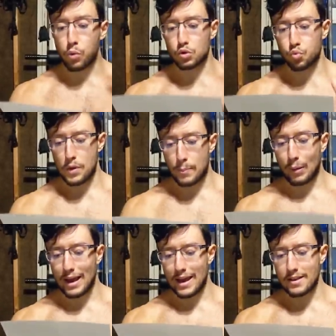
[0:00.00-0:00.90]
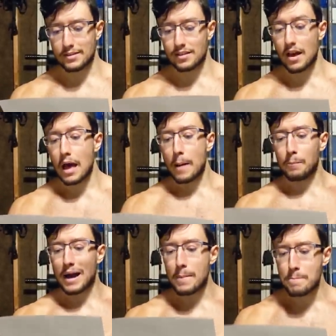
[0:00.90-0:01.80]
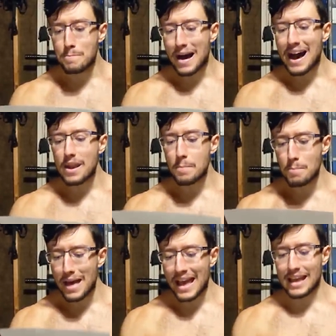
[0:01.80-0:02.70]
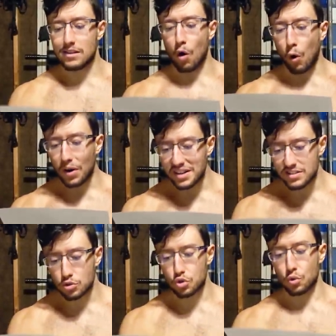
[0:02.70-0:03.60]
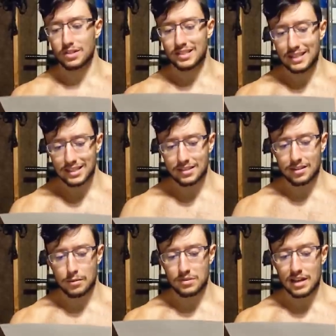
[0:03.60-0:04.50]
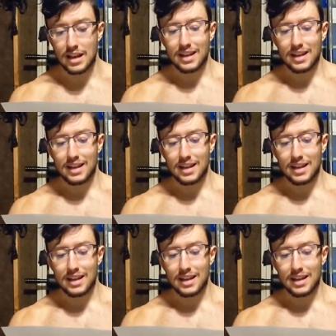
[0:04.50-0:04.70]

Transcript: was replaced by man-made organizational systems